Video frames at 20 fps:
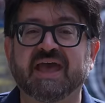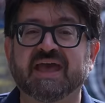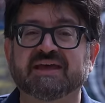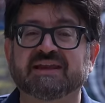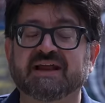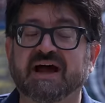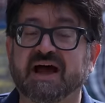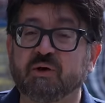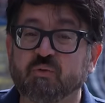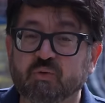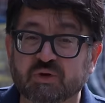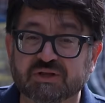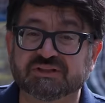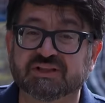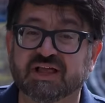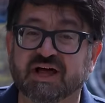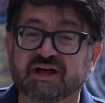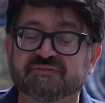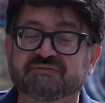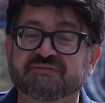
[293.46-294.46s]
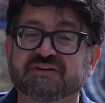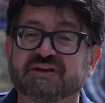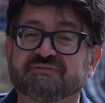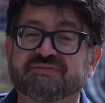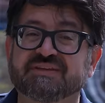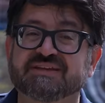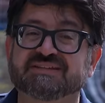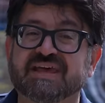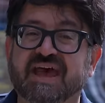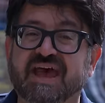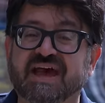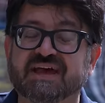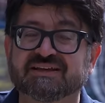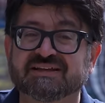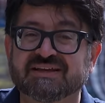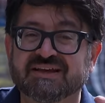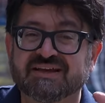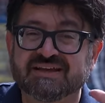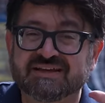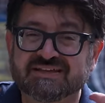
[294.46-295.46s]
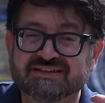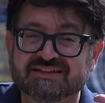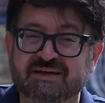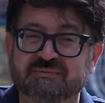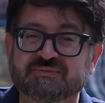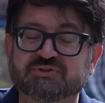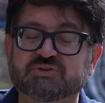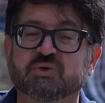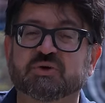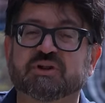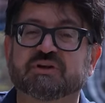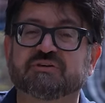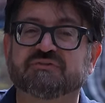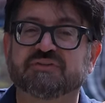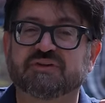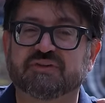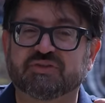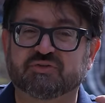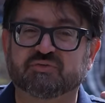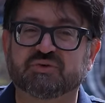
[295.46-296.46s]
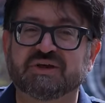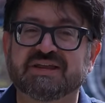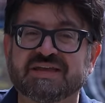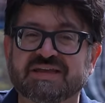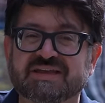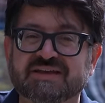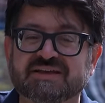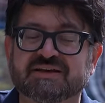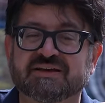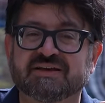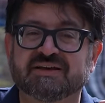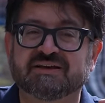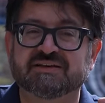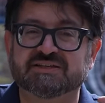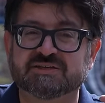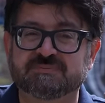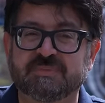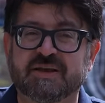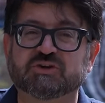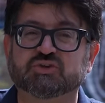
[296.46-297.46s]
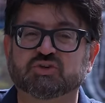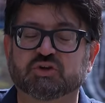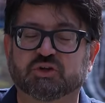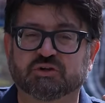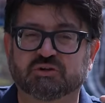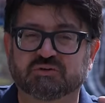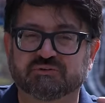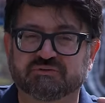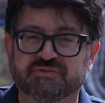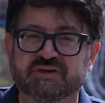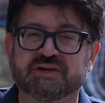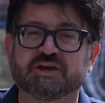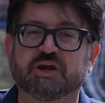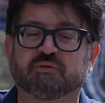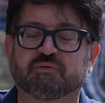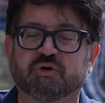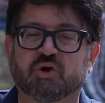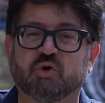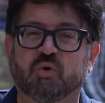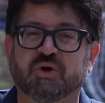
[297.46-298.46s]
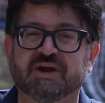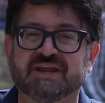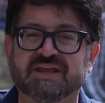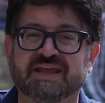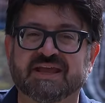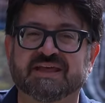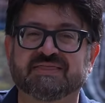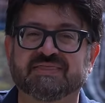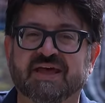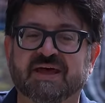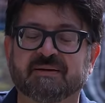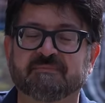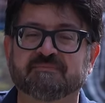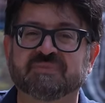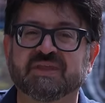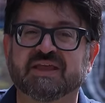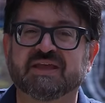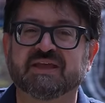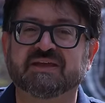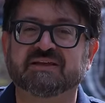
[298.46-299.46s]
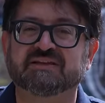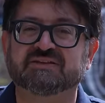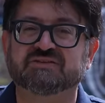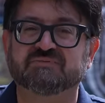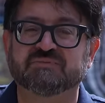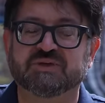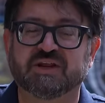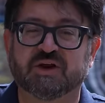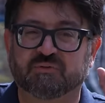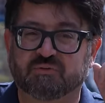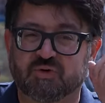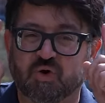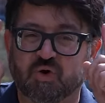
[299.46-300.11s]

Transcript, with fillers: And I would love if these had some sort of 3D spatial video recording in them, you know,